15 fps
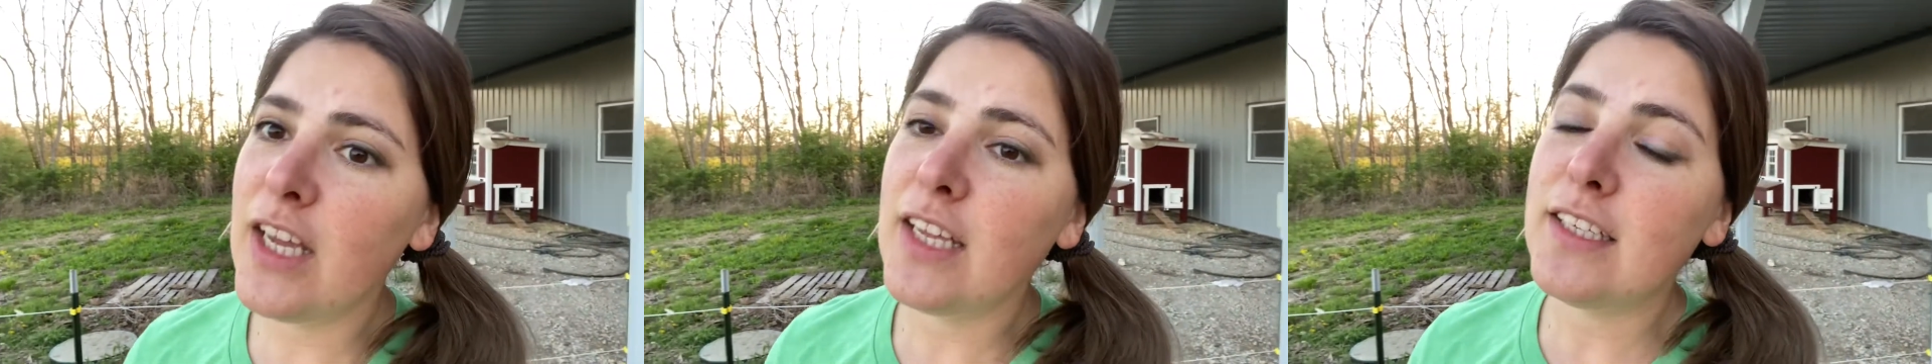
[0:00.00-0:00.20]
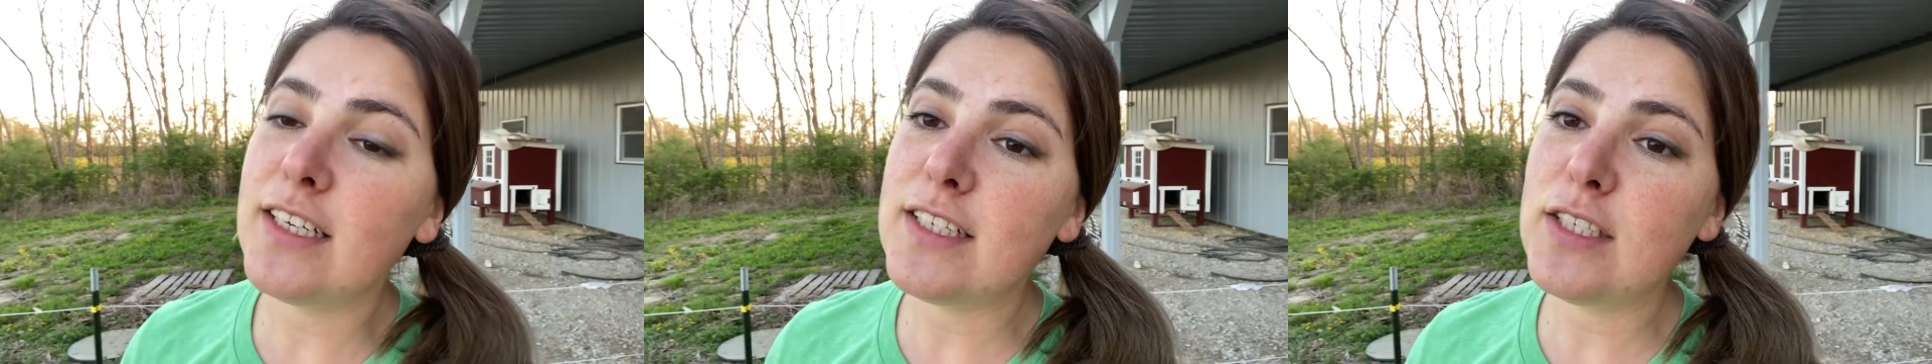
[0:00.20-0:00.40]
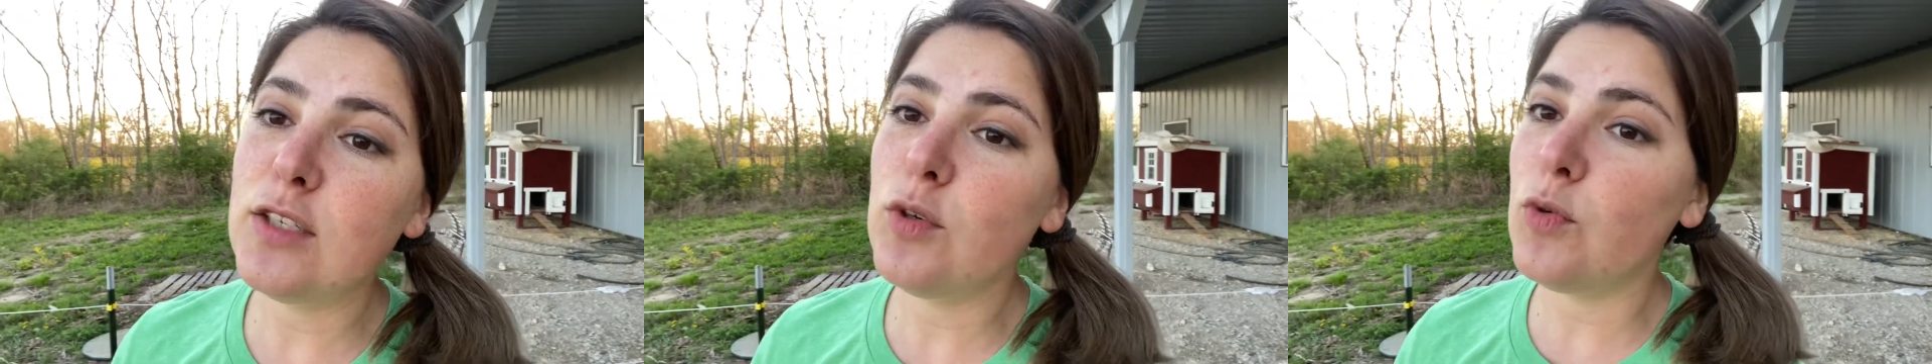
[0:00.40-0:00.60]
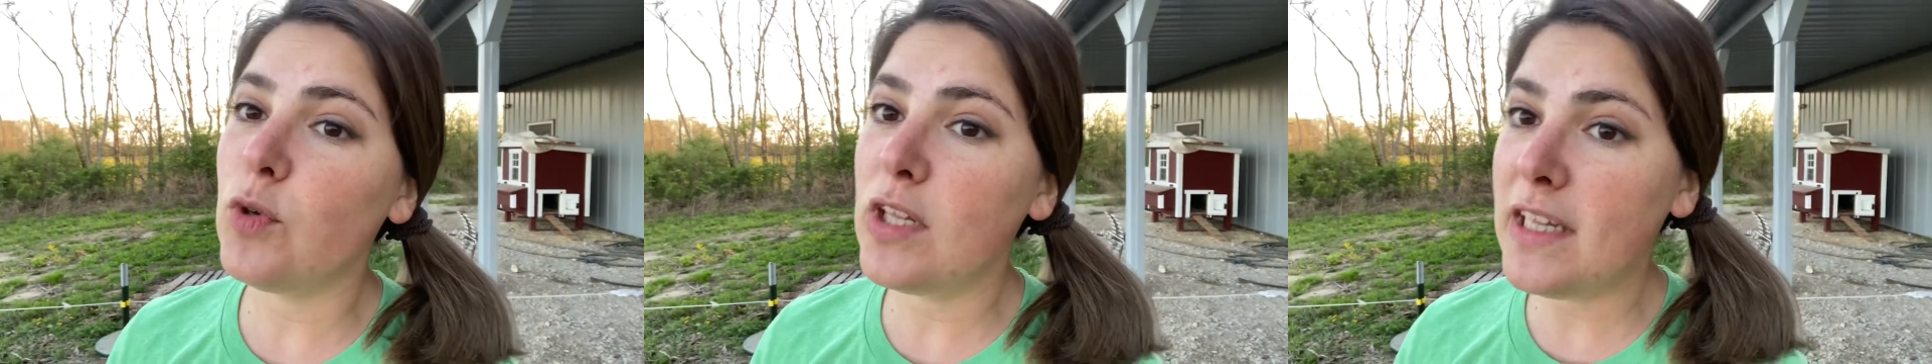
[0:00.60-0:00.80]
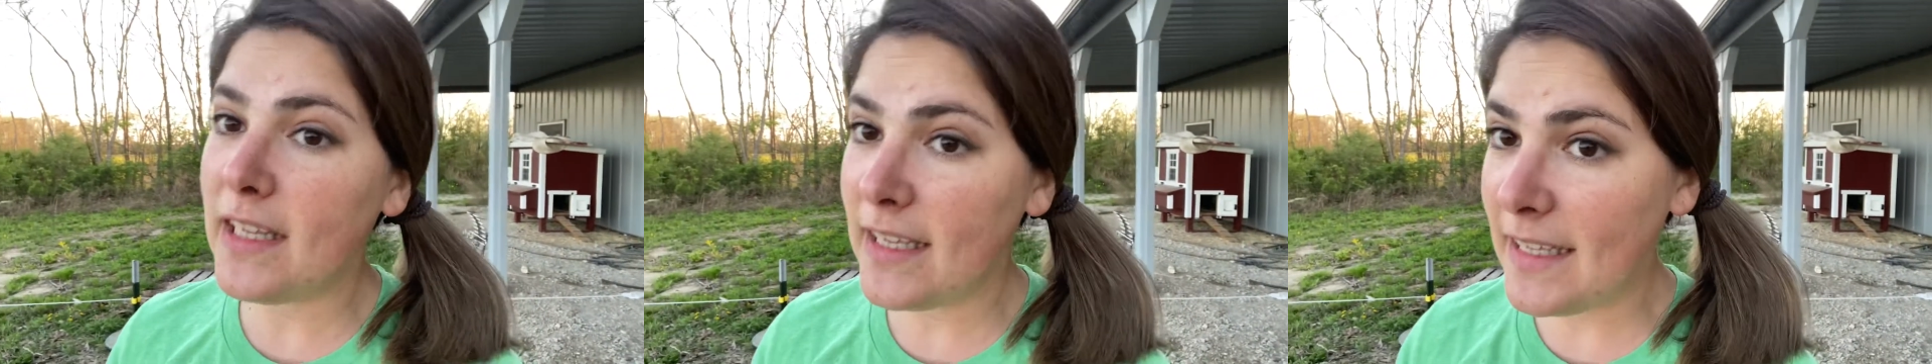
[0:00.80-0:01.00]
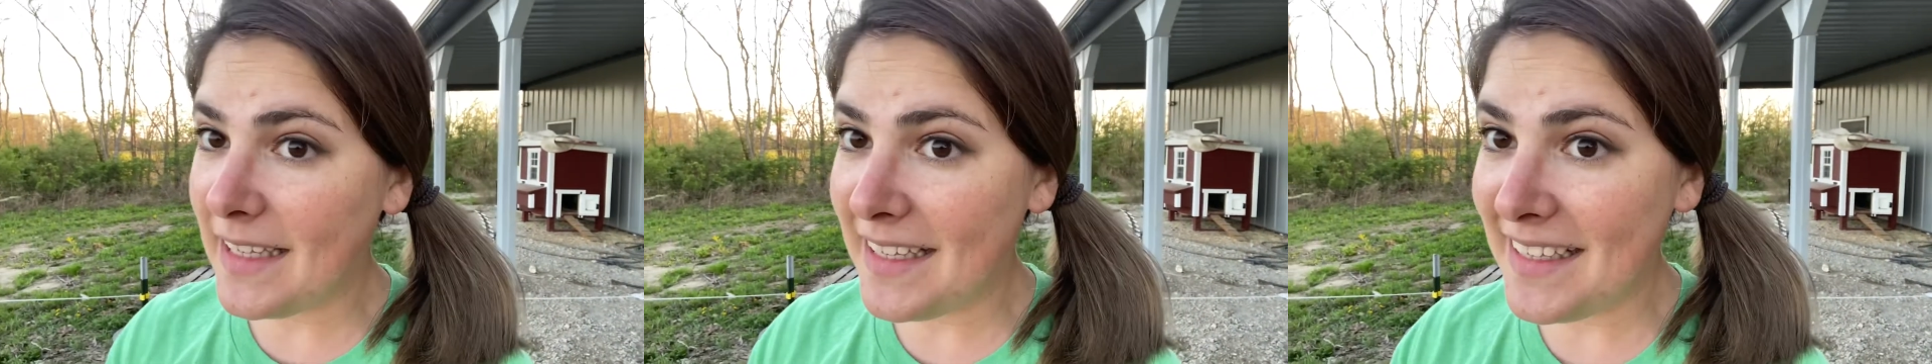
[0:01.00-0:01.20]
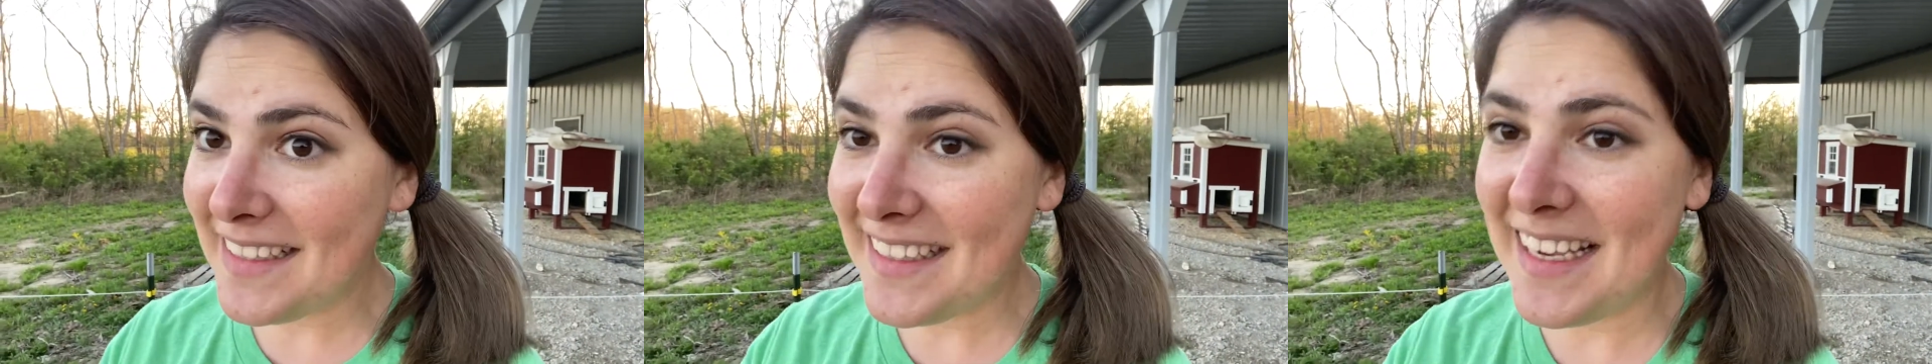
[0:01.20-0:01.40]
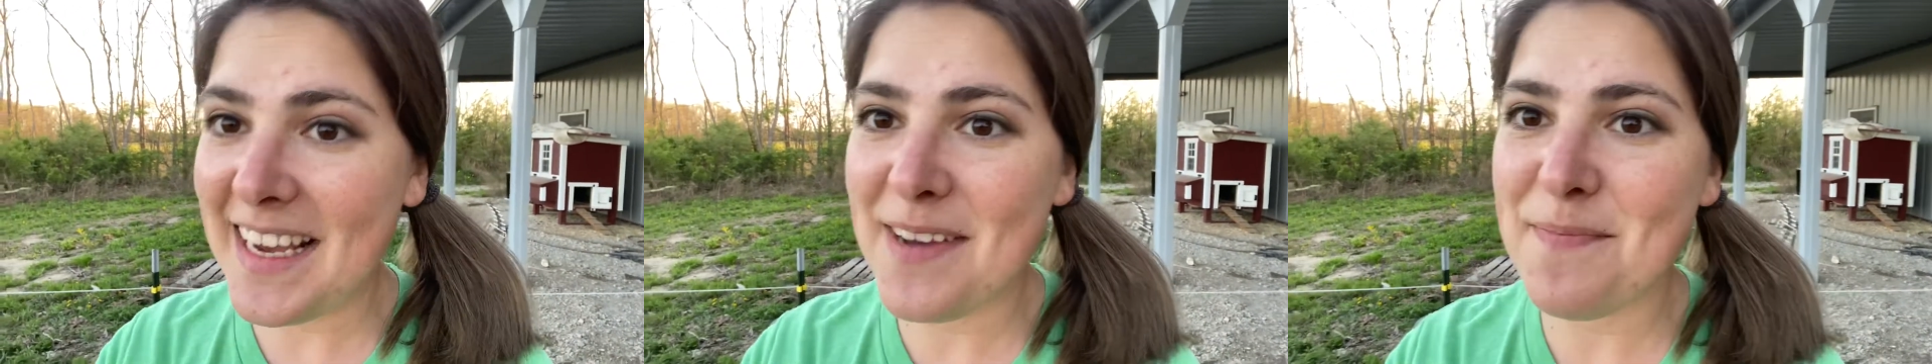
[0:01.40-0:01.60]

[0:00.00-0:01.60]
doesn't really eat,